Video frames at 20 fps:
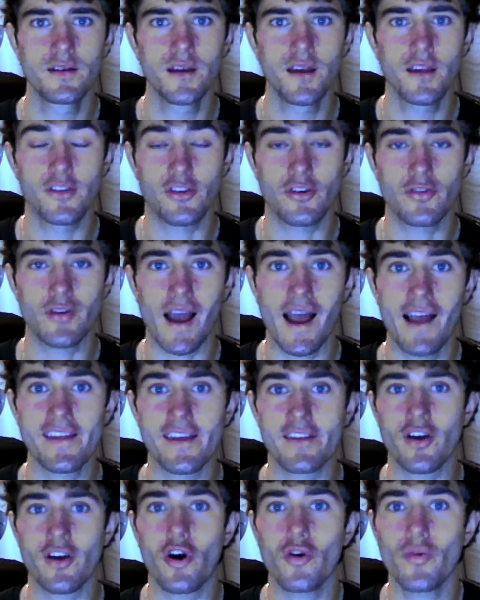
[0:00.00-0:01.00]
So guys, as
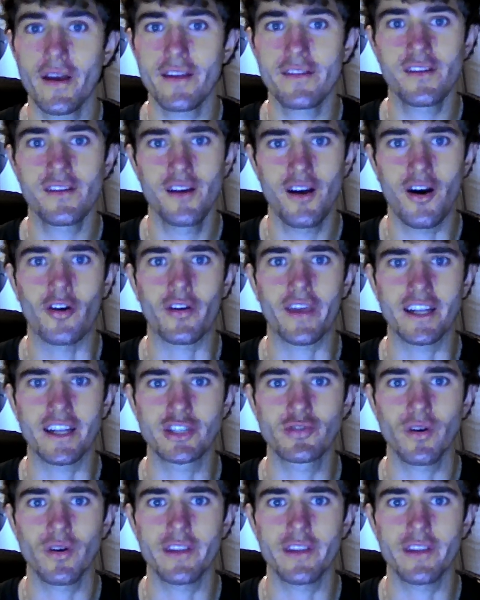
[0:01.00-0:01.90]
always, I'll catch you all